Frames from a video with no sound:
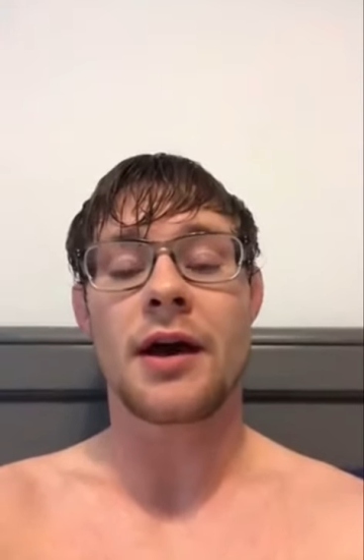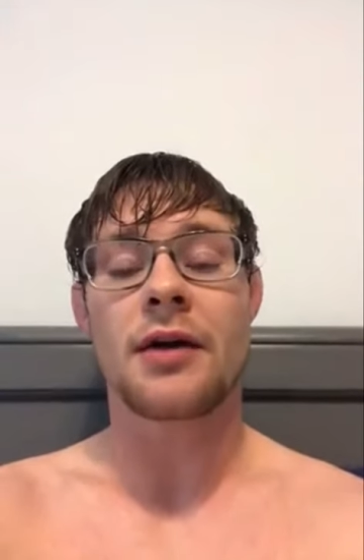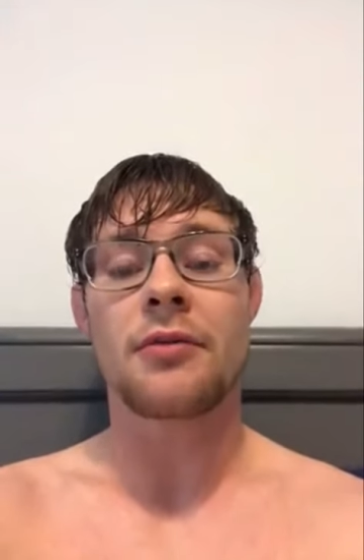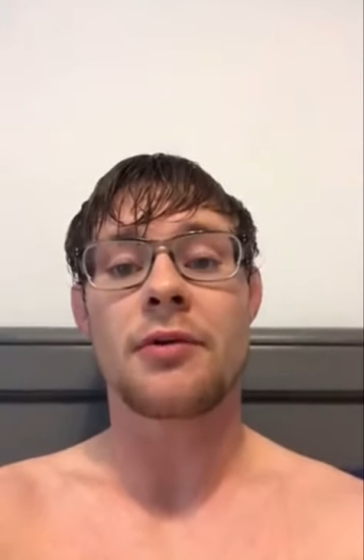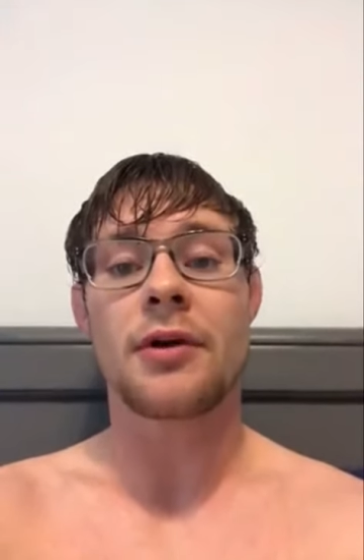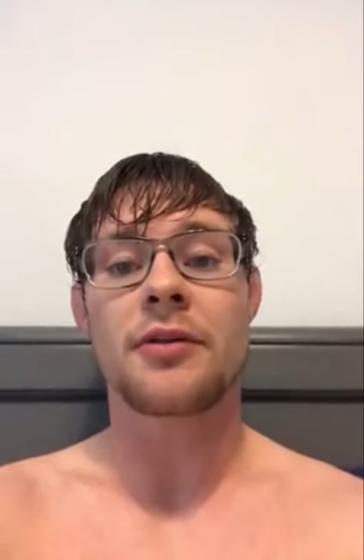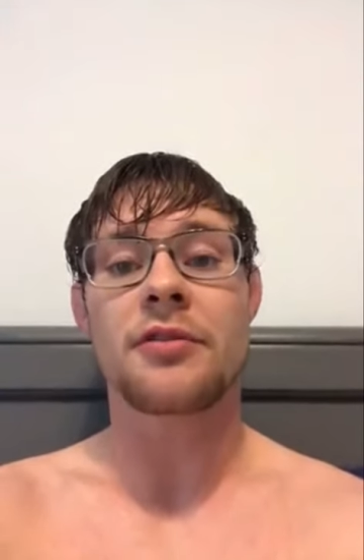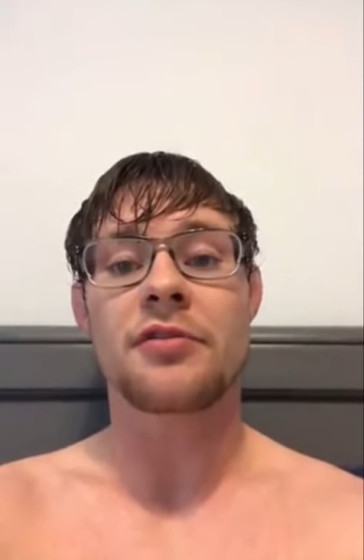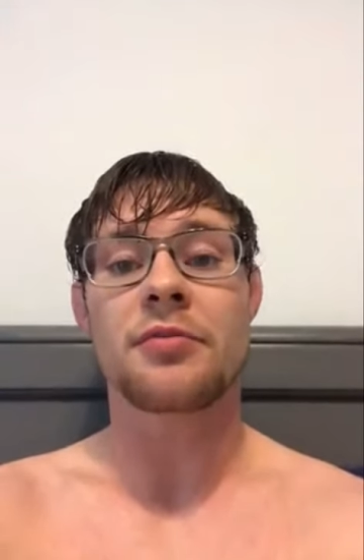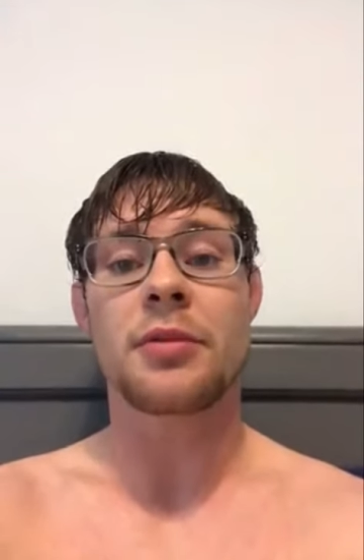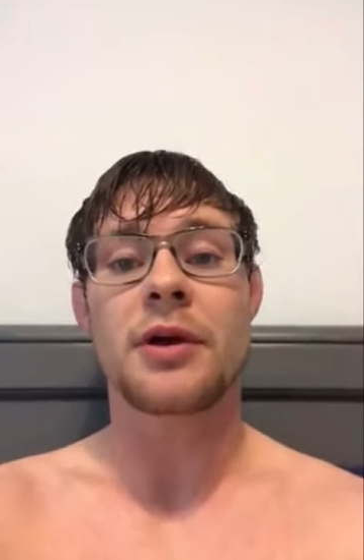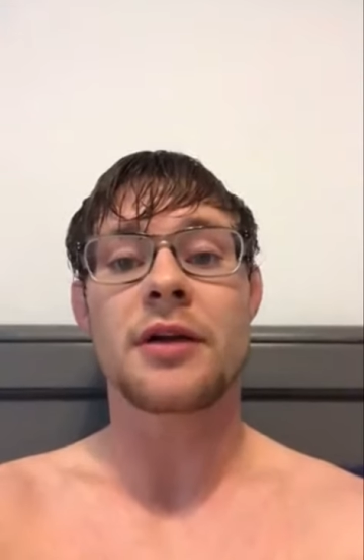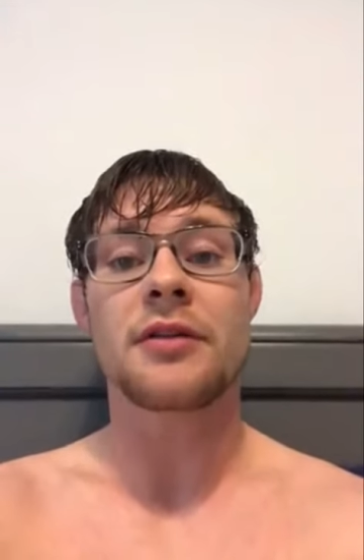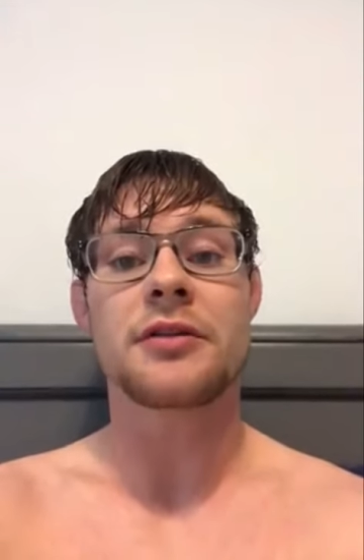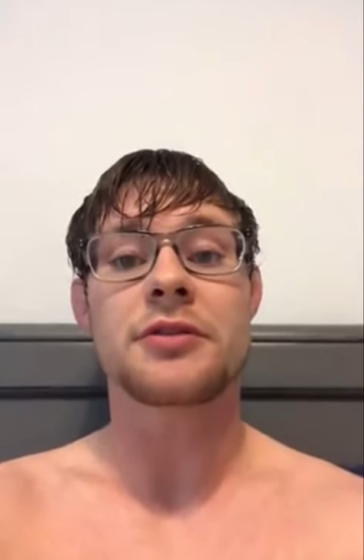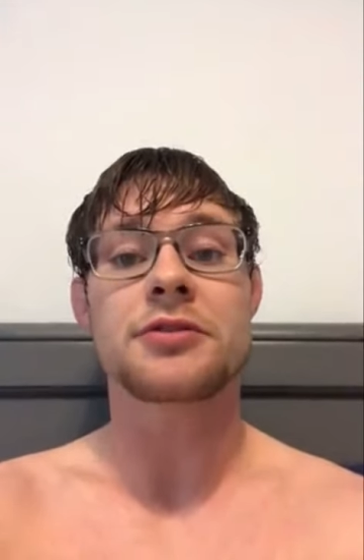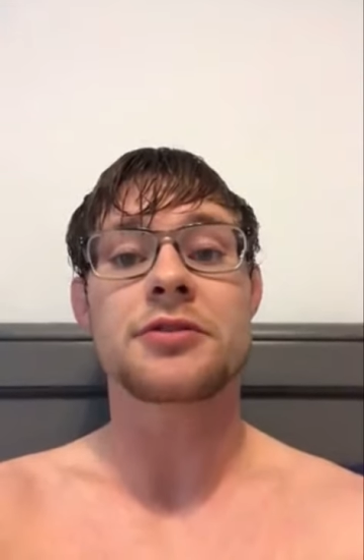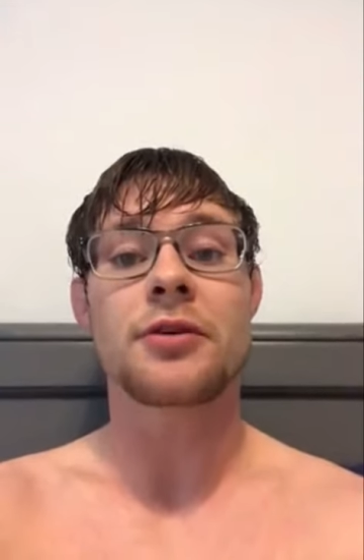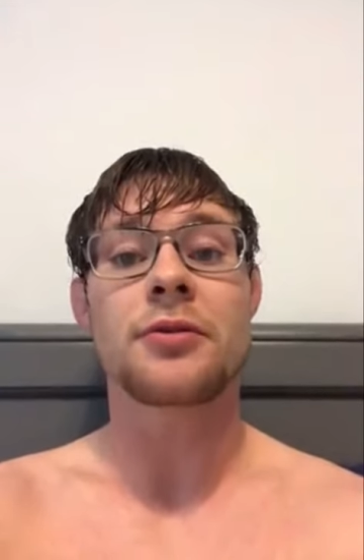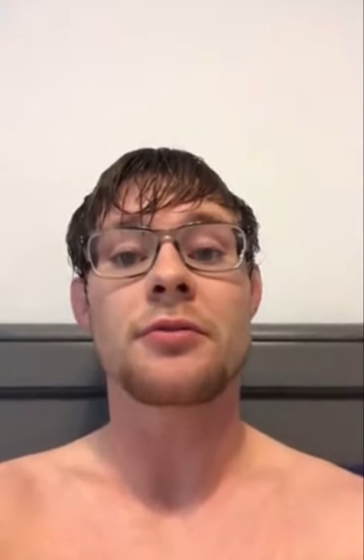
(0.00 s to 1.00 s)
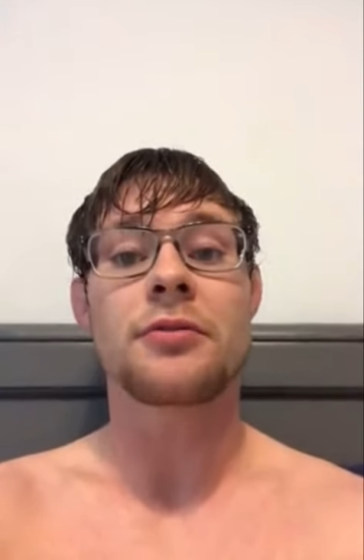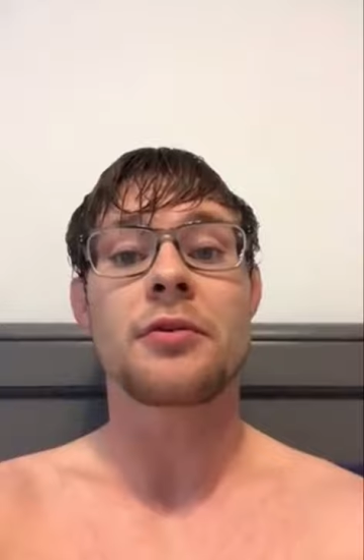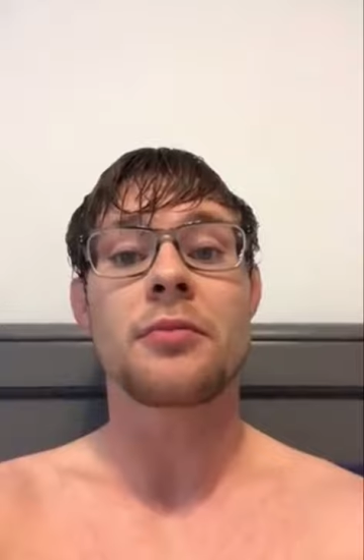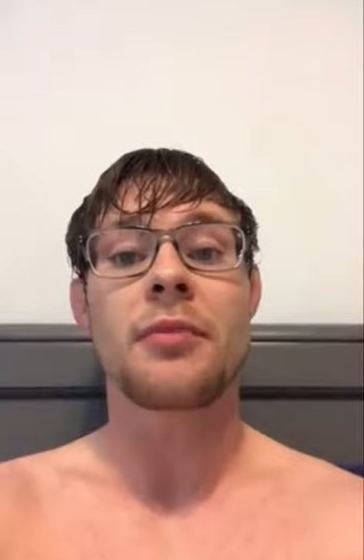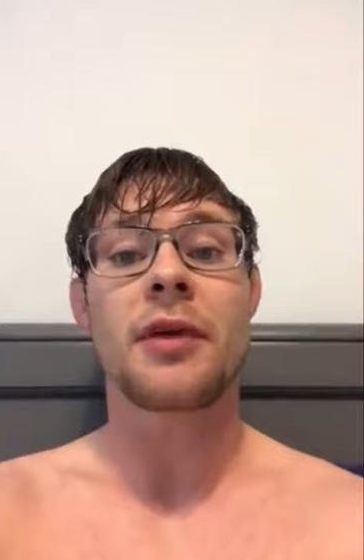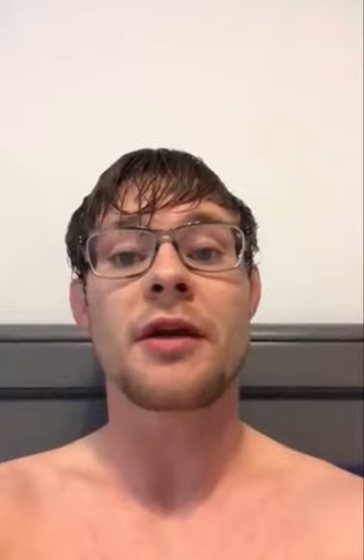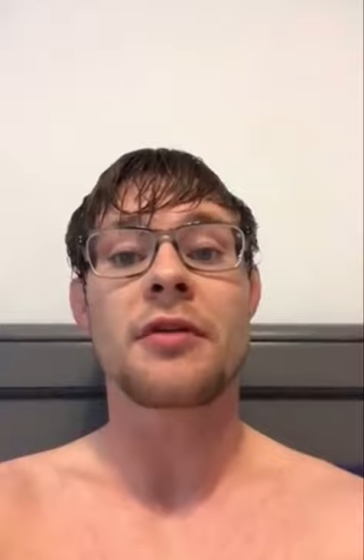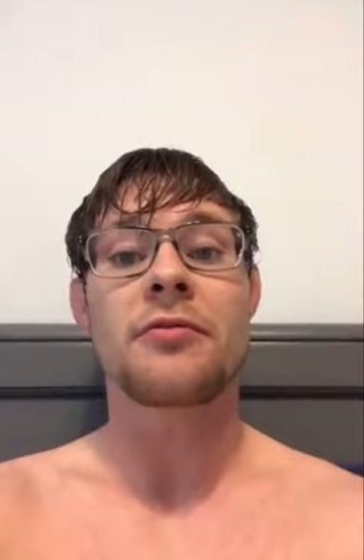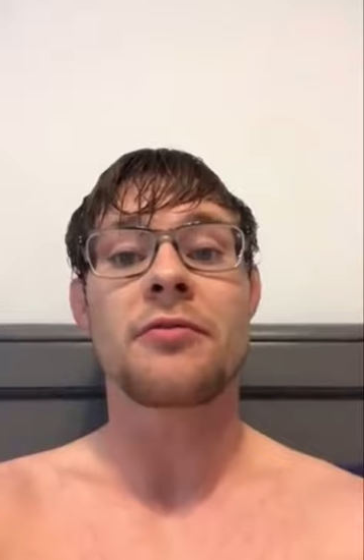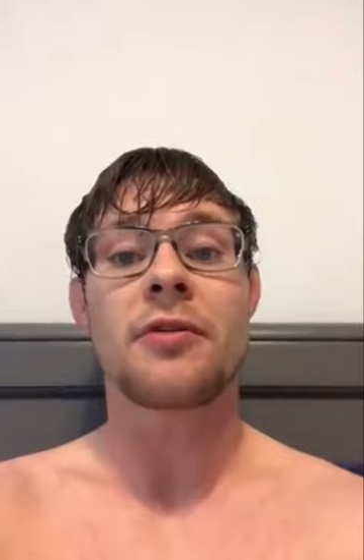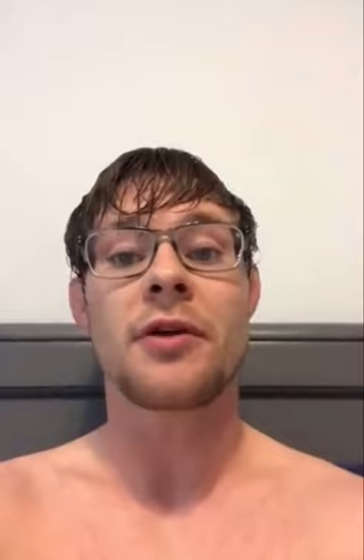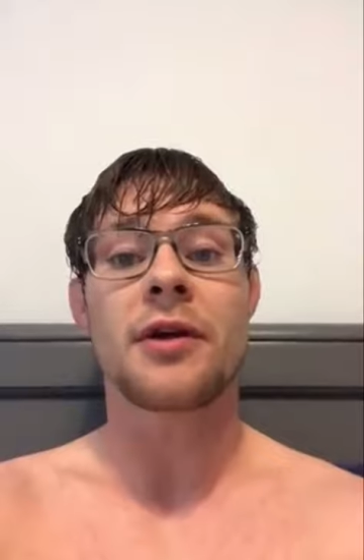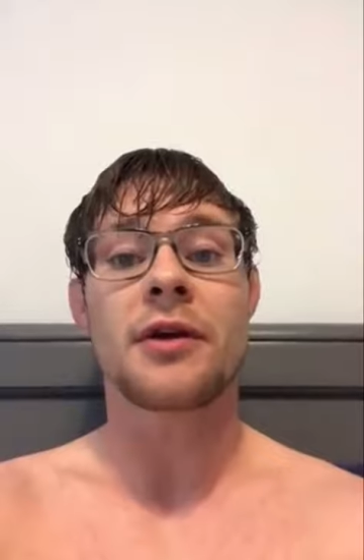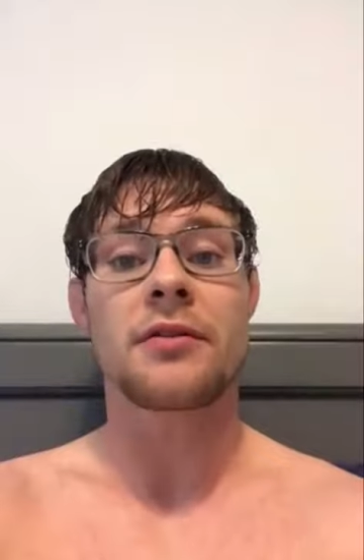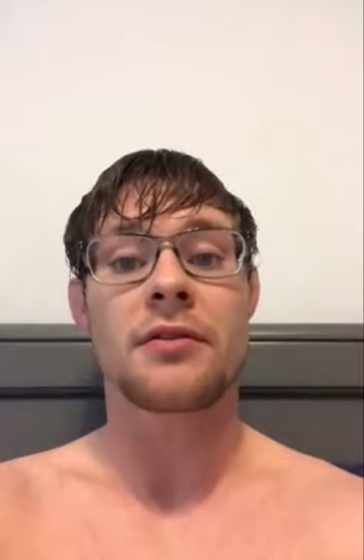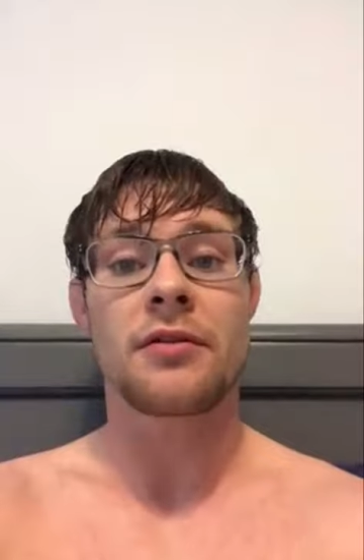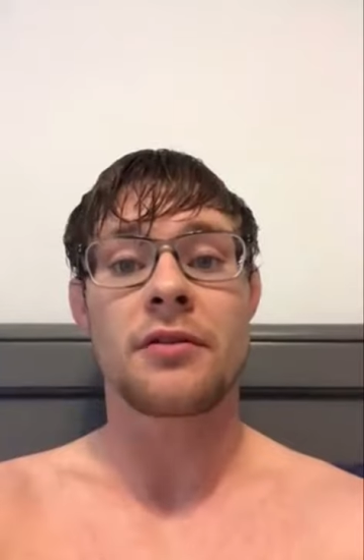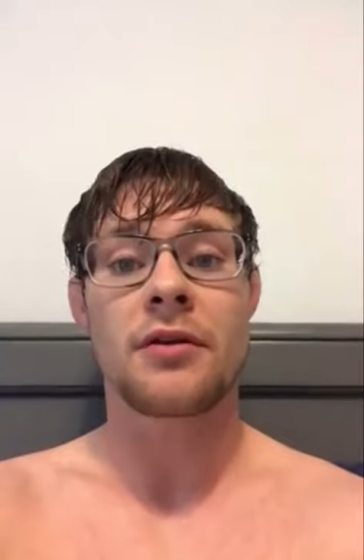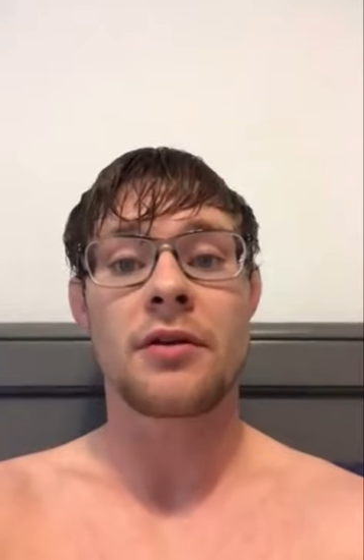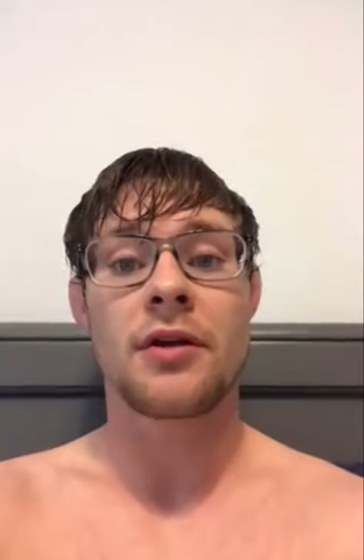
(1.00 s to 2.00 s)
I'd rather speak the truth than make
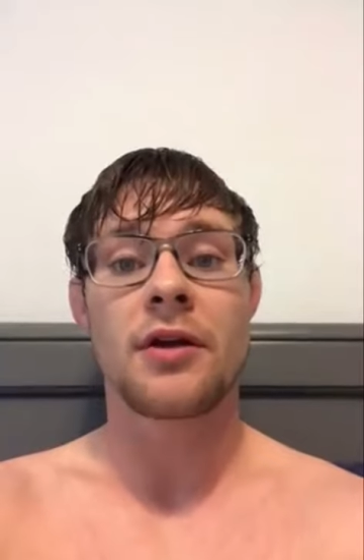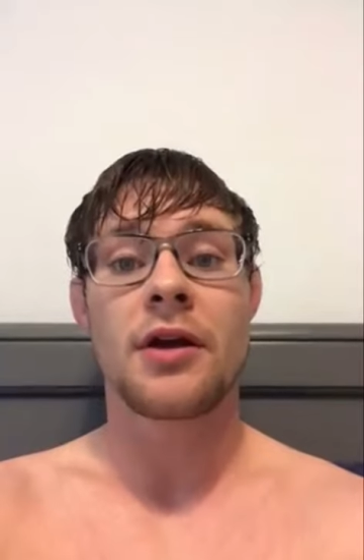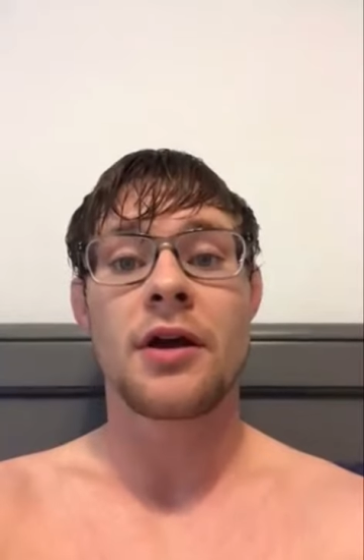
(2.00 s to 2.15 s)
friends.